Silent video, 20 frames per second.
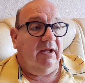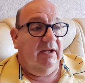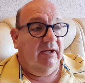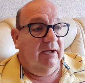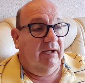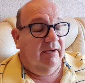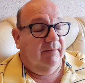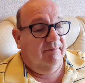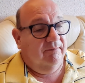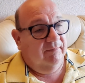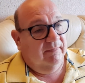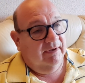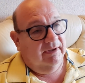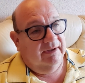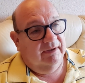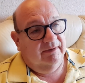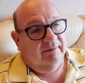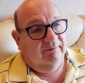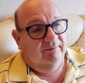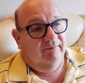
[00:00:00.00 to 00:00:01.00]
um,
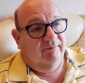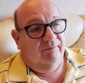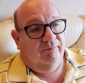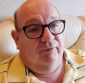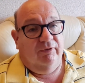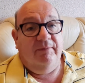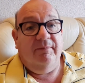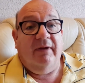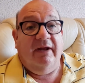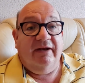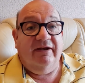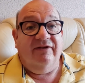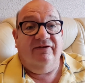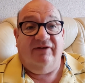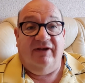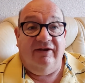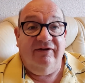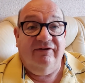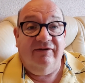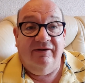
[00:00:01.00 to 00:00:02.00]
uh,
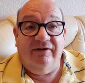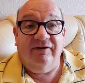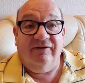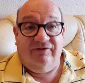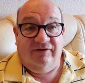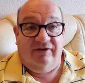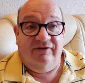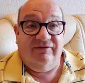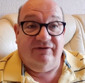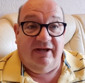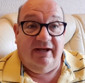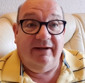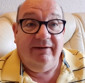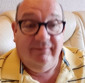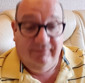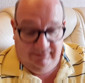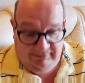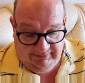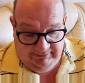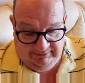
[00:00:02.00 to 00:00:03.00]
premeditated, as they say,
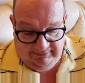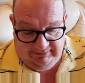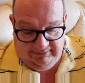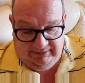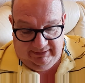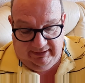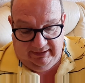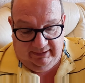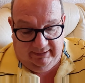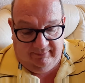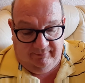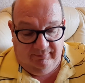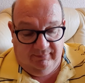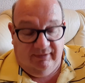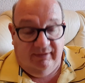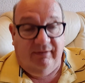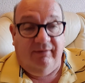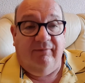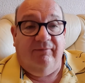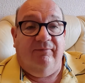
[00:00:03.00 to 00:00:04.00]
um,
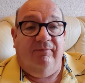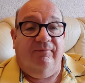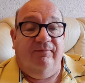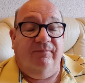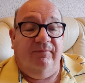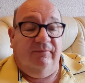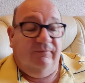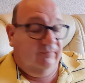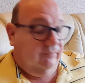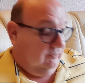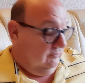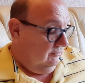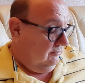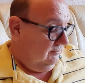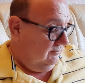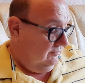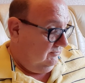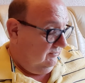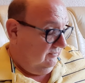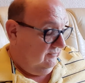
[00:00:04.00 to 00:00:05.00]

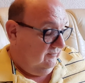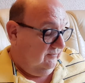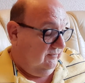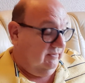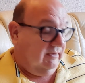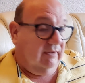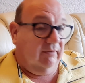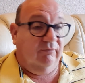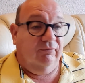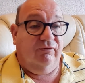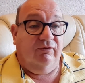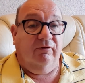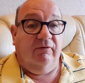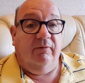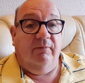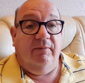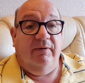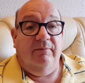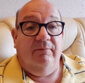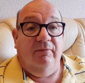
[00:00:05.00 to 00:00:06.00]
for for those who
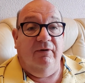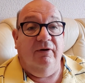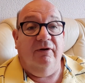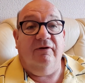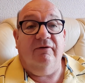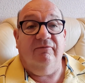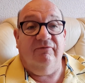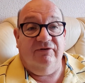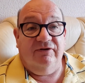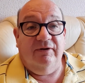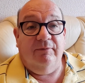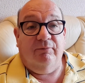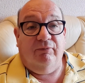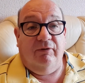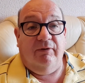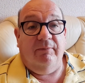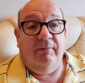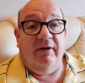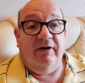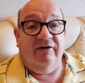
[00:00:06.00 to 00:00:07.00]
commit murder, isn't it?
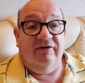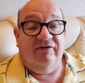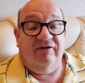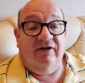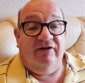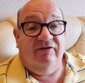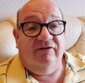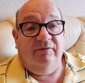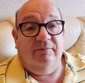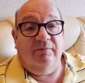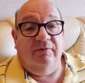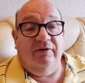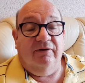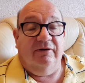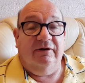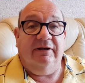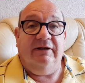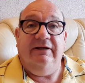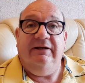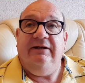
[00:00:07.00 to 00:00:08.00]
Premeditated
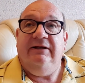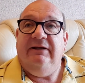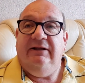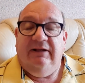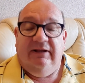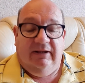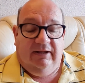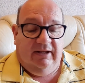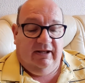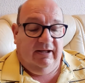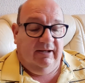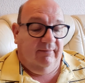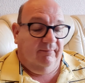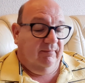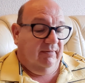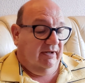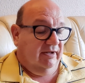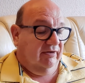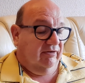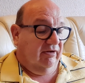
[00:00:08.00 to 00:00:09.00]
murder. Um,
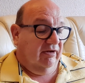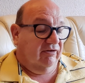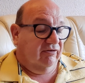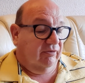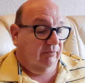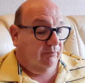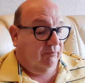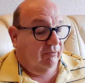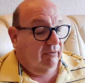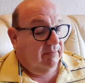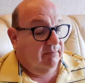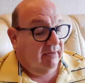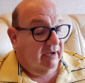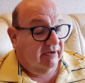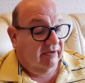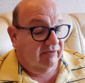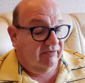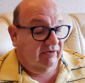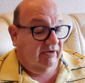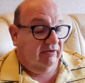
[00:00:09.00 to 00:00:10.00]
it, it's a
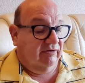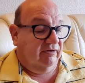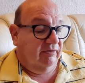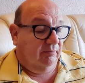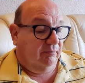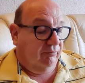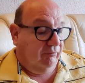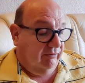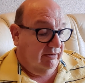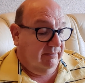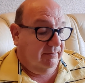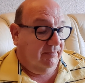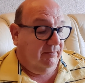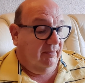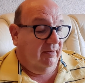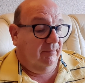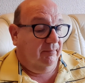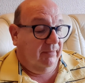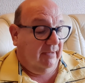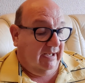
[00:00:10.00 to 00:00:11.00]
premeditated,
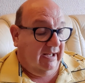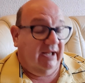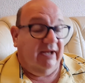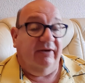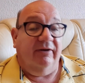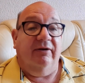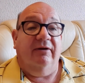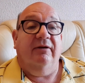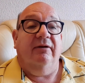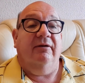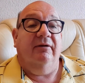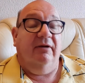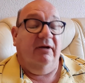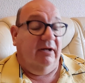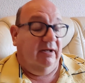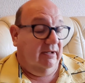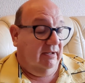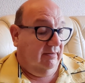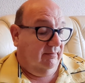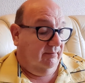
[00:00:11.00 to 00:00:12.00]
pre-planned
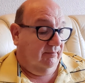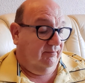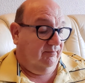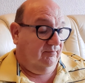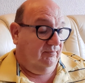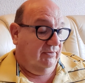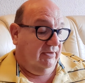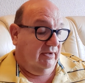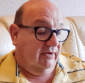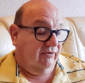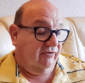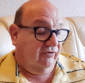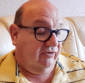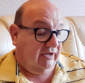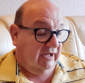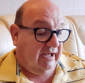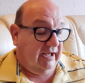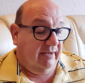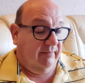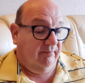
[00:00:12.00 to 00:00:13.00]
um,
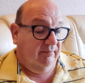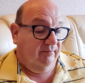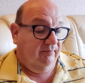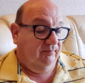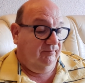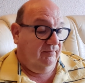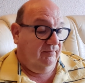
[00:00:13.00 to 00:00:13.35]
scheme